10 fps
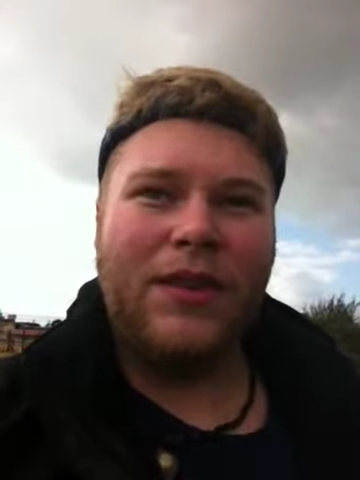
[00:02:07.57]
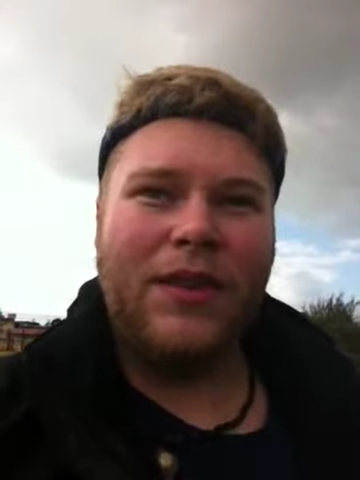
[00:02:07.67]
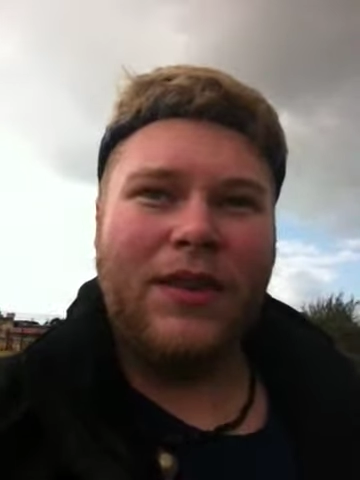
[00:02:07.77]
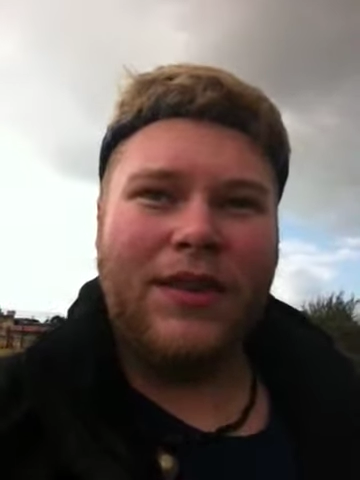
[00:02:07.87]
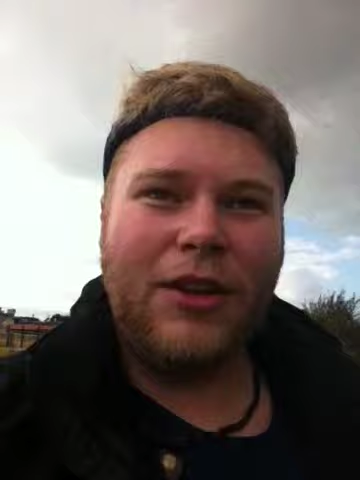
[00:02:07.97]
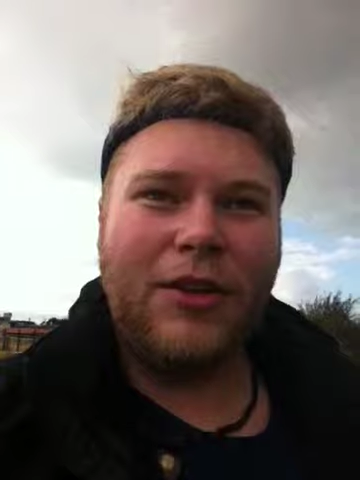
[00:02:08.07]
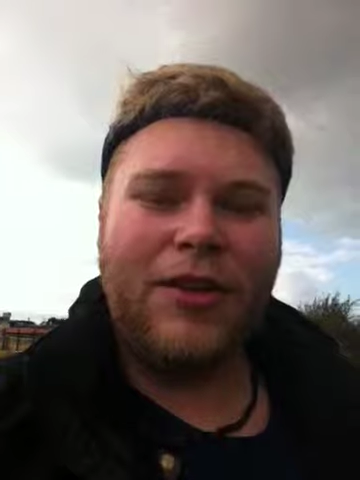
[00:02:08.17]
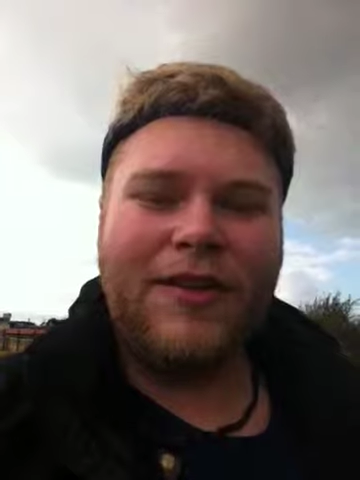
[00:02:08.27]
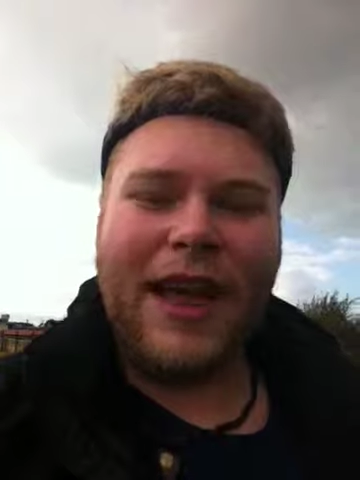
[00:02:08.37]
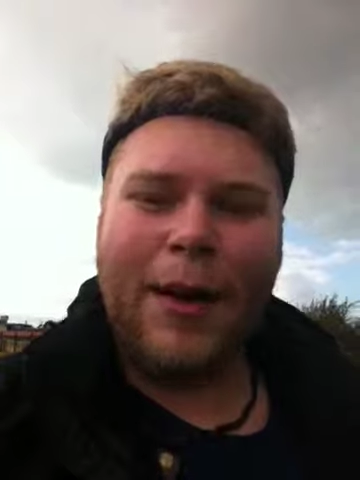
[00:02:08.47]
because they do
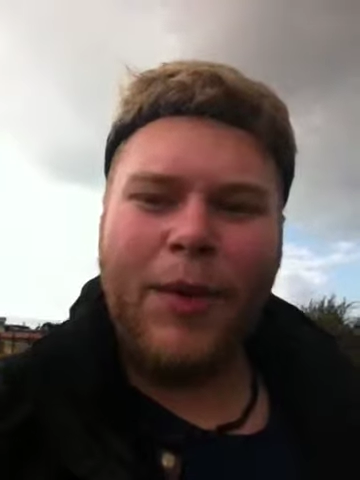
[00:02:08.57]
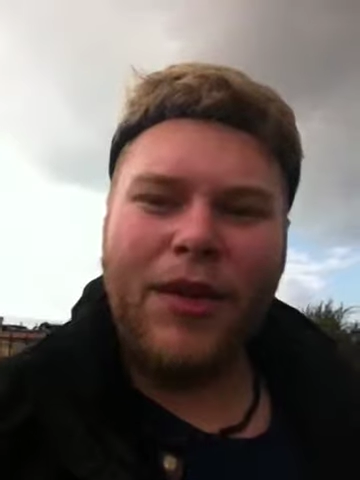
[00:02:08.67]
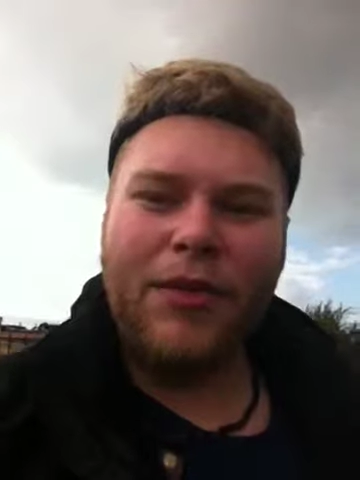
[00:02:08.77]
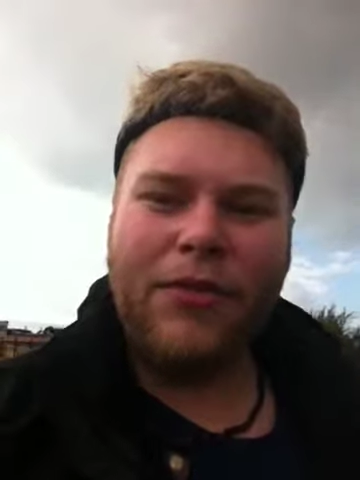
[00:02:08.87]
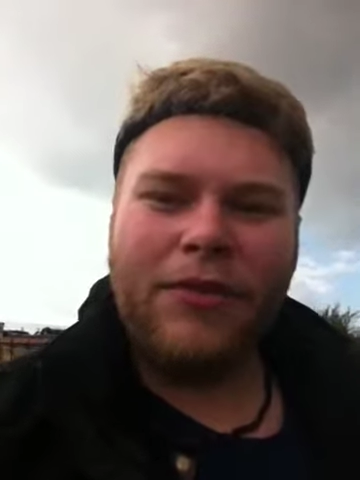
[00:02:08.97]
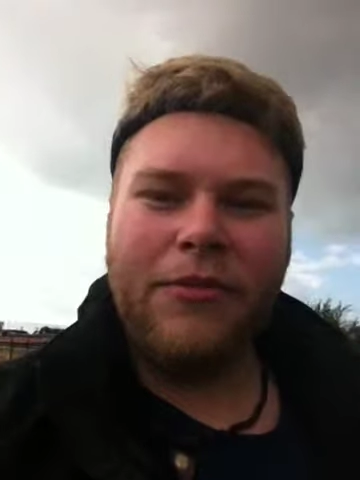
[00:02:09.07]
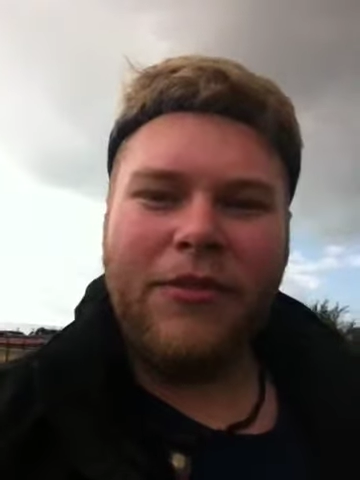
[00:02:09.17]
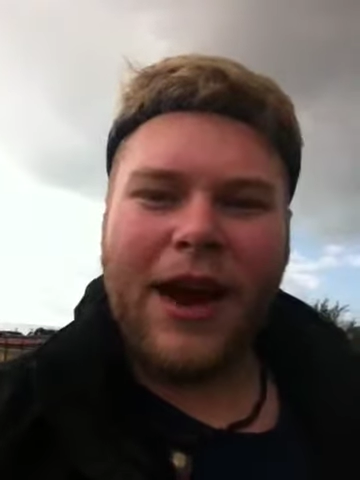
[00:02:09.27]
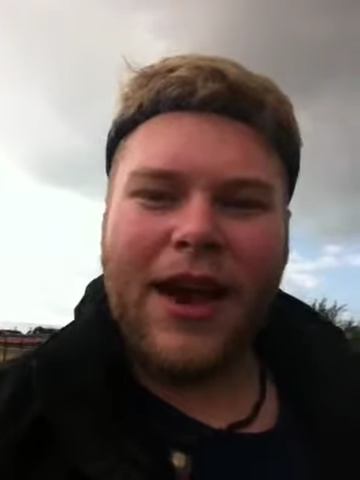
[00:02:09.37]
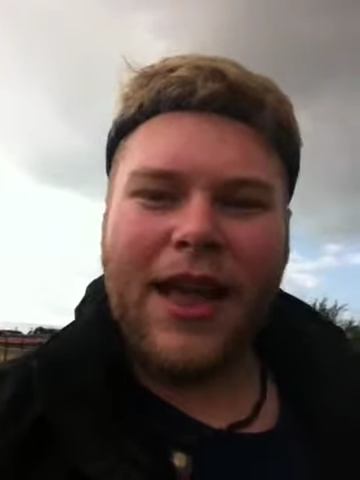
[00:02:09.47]
Sabbath from
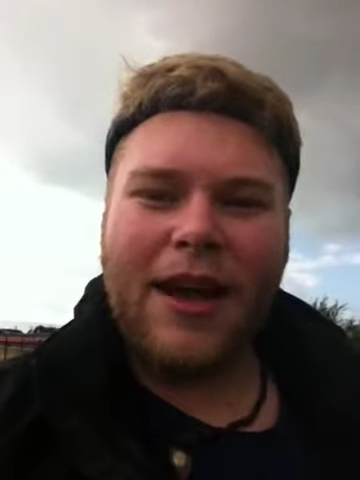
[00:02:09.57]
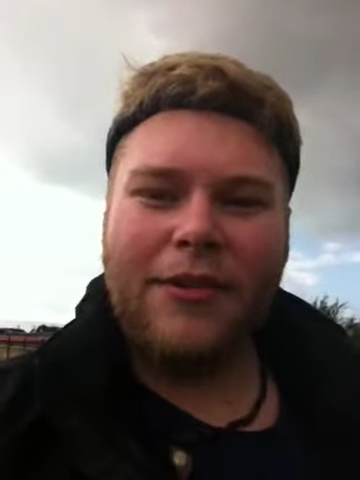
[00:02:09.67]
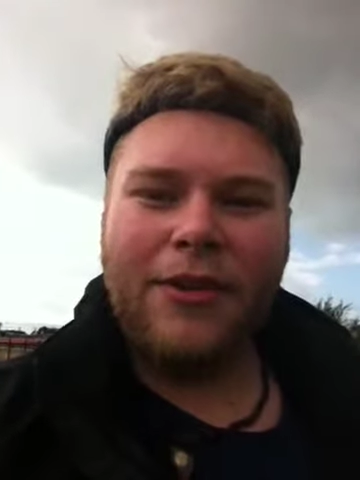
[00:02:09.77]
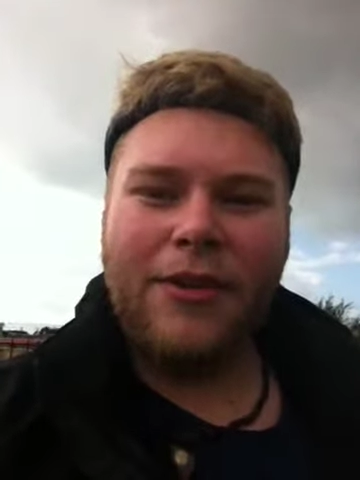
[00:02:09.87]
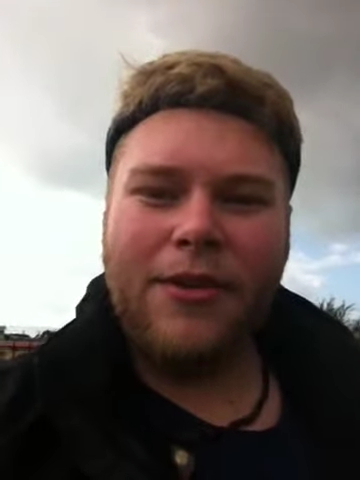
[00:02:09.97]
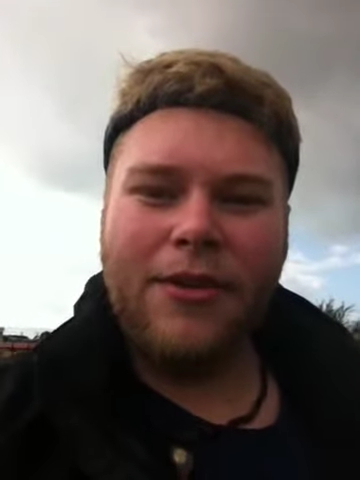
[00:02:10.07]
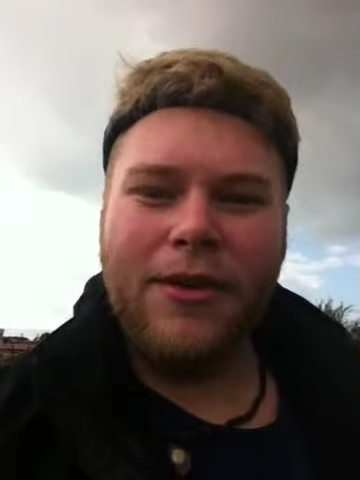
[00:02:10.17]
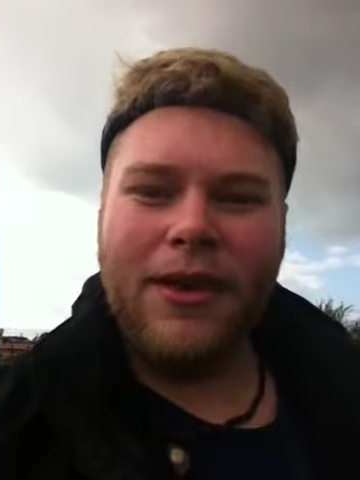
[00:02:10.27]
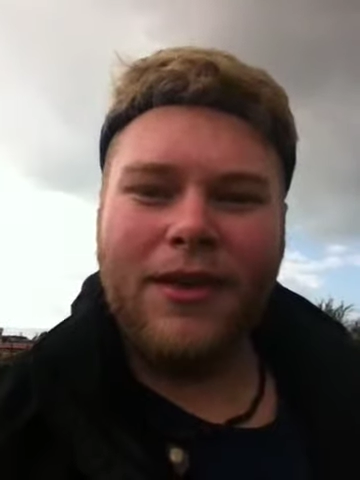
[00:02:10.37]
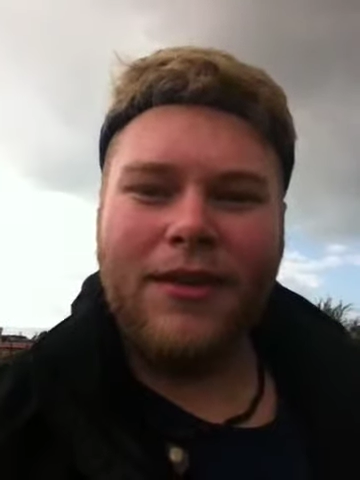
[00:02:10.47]
Friday
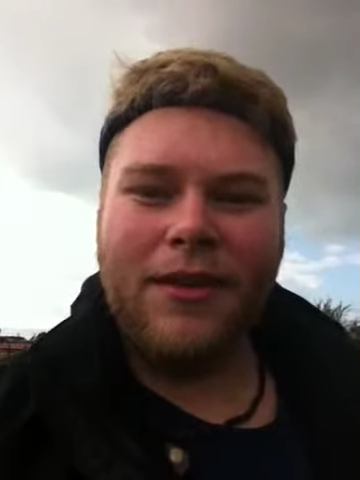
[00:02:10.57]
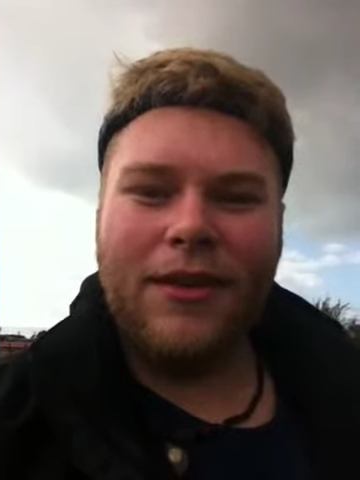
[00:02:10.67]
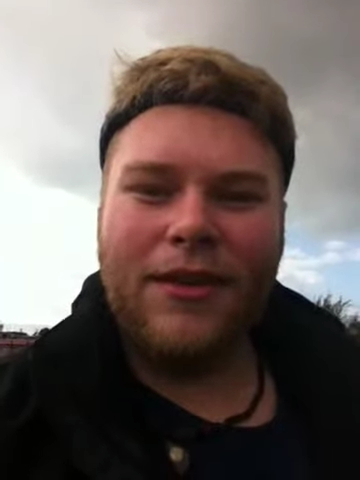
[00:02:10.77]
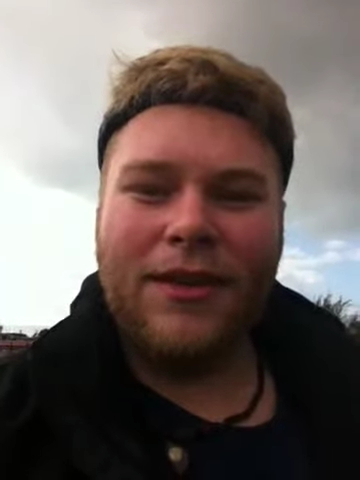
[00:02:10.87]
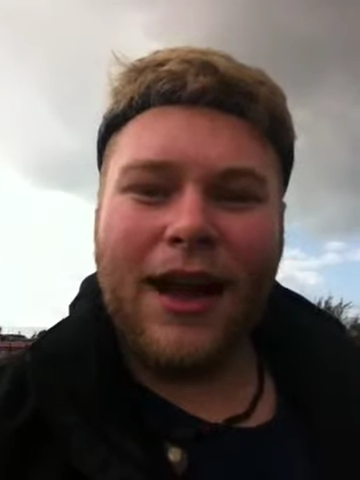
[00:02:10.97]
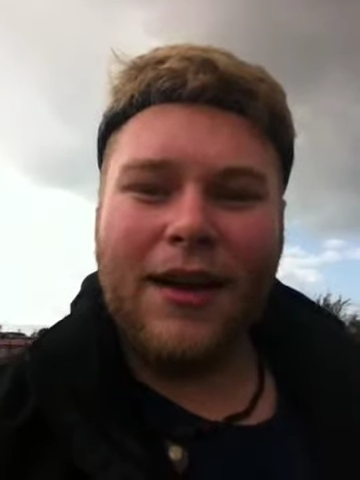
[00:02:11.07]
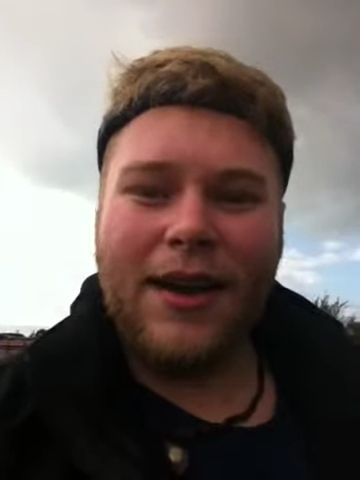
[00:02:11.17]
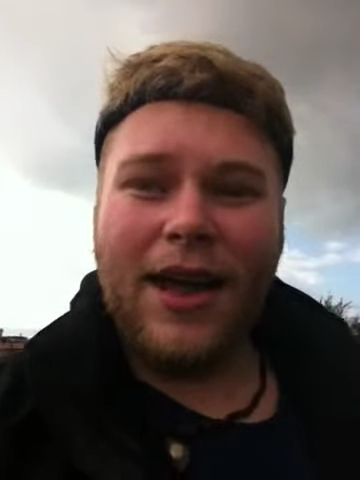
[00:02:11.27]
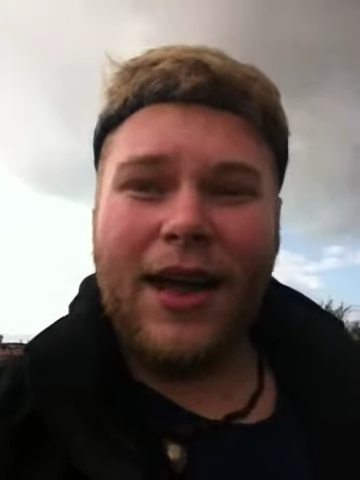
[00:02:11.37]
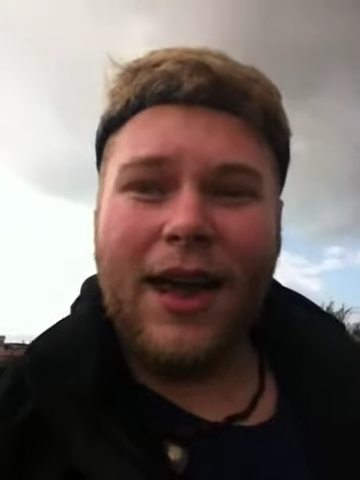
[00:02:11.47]
afternoon until Saturday